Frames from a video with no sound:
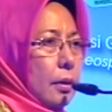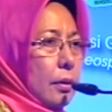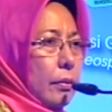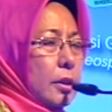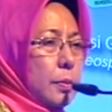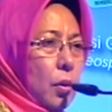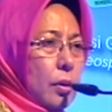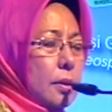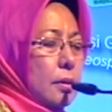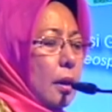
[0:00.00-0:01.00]

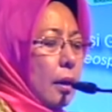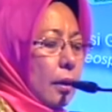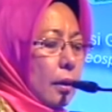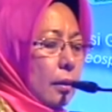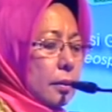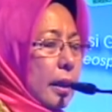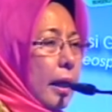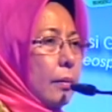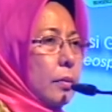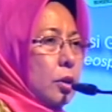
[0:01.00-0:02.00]
response
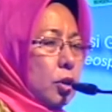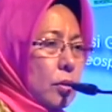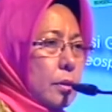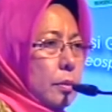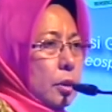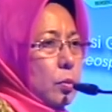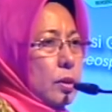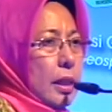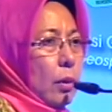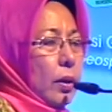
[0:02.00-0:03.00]
time, in the short
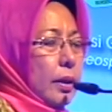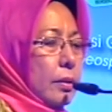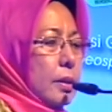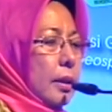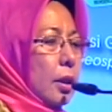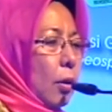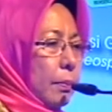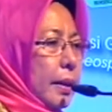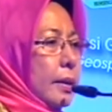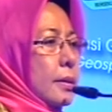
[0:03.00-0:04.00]
response time when there is any
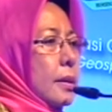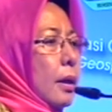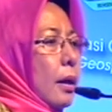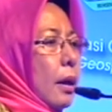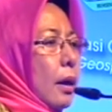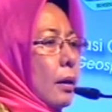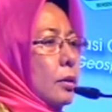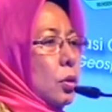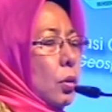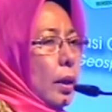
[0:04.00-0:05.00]
complaints.
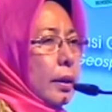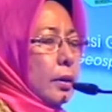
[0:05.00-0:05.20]
So in